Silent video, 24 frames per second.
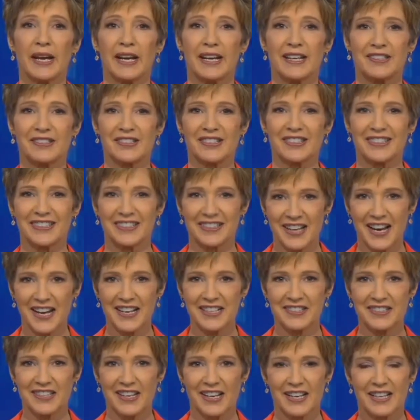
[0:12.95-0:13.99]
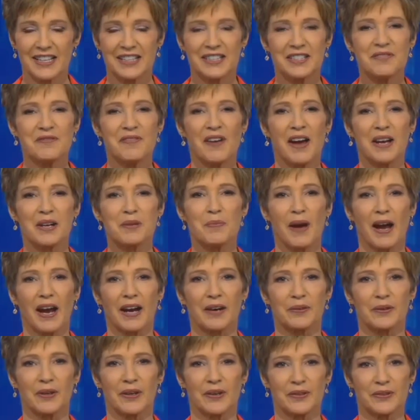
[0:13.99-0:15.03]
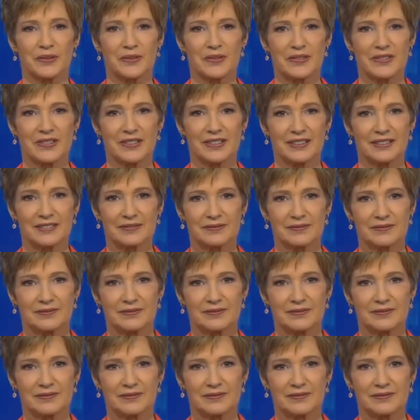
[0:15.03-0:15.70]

Range in tonight's Nevada Backroads.